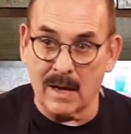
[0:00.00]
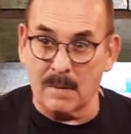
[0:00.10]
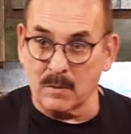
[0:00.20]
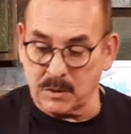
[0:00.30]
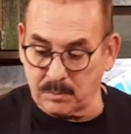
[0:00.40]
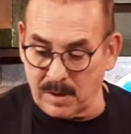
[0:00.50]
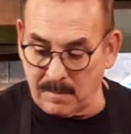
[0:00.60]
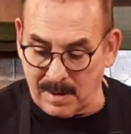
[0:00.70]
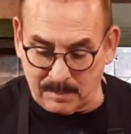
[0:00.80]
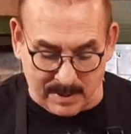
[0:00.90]
I'm gonna spray
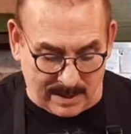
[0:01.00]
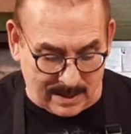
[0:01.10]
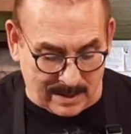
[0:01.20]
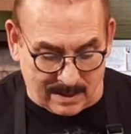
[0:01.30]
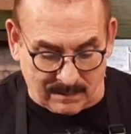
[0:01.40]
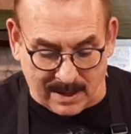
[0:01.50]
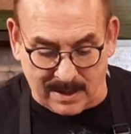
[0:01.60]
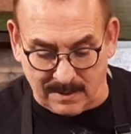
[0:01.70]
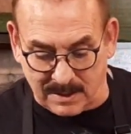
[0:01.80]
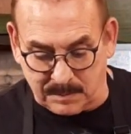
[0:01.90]
my pan, and I've got
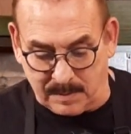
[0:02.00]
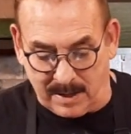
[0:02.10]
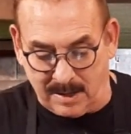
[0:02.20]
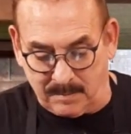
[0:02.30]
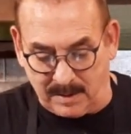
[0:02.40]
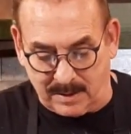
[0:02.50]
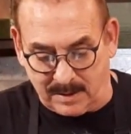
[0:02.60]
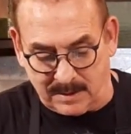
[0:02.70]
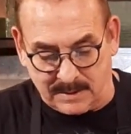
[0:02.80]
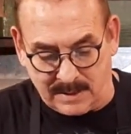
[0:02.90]
it in this pan
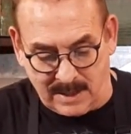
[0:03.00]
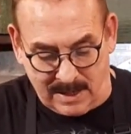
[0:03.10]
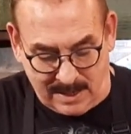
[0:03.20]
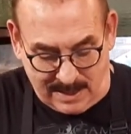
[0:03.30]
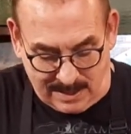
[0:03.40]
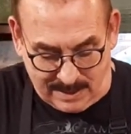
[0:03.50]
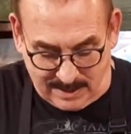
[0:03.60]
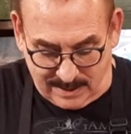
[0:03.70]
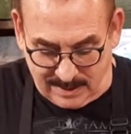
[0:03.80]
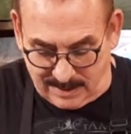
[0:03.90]
because
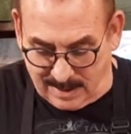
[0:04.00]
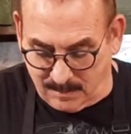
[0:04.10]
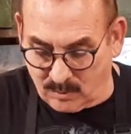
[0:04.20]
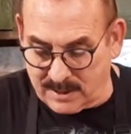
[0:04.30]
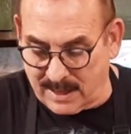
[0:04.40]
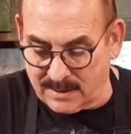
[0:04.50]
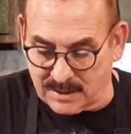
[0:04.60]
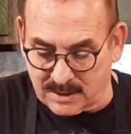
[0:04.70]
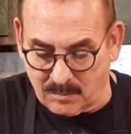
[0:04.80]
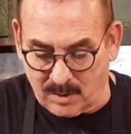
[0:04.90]
I'm gonna take
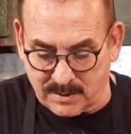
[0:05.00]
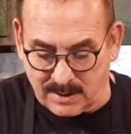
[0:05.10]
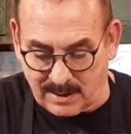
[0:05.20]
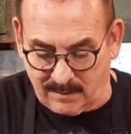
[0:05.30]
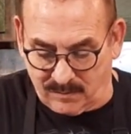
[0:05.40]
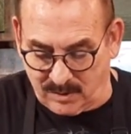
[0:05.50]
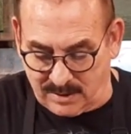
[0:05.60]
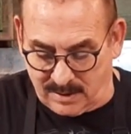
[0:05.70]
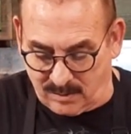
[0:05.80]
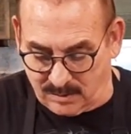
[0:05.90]
this somewhere tonight for a
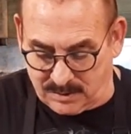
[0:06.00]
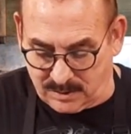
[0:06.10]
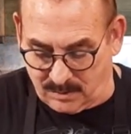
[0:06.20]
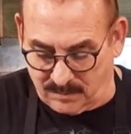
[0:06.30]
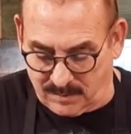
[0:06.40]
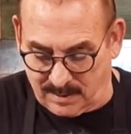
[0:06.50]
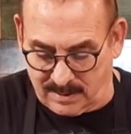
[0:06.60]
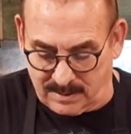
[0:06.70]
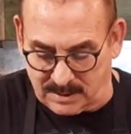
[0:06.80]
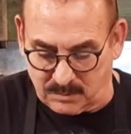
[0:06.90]
dinner. So
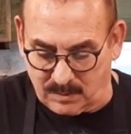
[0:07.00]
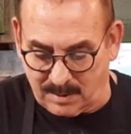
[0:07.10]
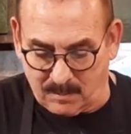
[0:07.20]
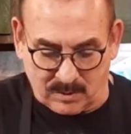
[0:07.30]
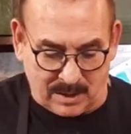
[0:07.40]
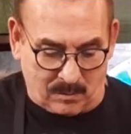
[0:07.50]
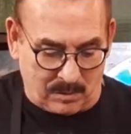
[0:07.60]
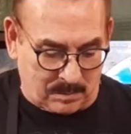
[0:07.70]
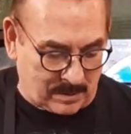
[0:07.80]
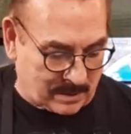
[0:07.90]
this is what I'm gonna take
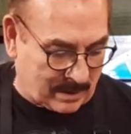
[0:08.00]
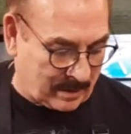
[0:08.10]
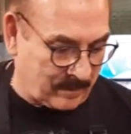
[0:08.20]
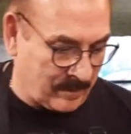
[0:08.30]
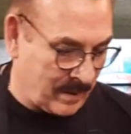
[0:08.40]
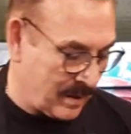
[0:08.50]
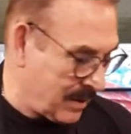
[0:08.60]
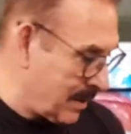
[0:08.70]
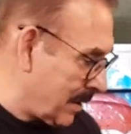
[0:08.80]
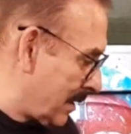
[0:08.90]
with me tonight.
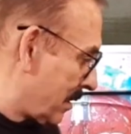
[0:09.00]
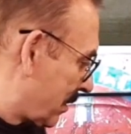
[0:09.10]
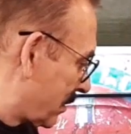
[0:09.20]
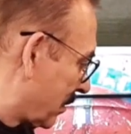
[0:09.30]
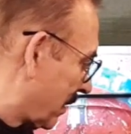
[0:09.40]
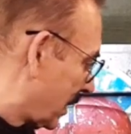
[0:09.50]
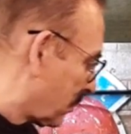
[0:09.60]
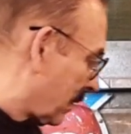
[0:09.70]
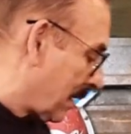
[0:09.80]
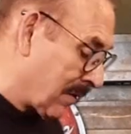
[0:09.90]
So that's
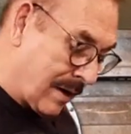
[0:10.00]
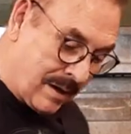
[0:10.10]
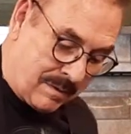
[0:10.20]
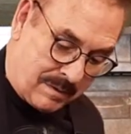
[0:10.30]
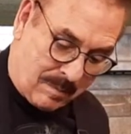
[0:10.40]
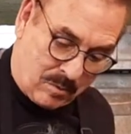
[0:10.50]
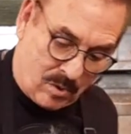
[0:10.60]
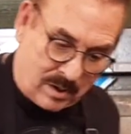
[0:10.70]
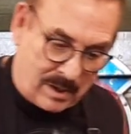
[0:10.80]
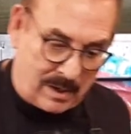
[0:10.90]
why I've got it, I'm
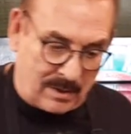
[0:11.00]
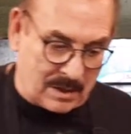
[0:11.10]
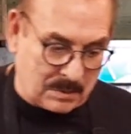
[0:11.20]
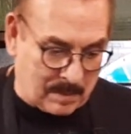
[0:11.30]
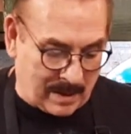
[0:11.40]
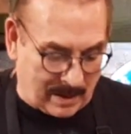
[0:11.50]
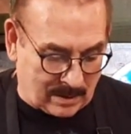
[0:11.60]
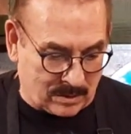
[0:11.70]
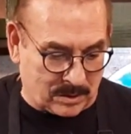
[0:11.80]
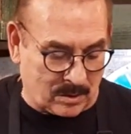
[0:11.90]
cooking in this
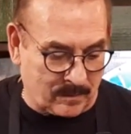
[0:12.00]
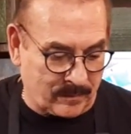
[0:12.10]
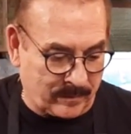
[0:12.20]
pan. So,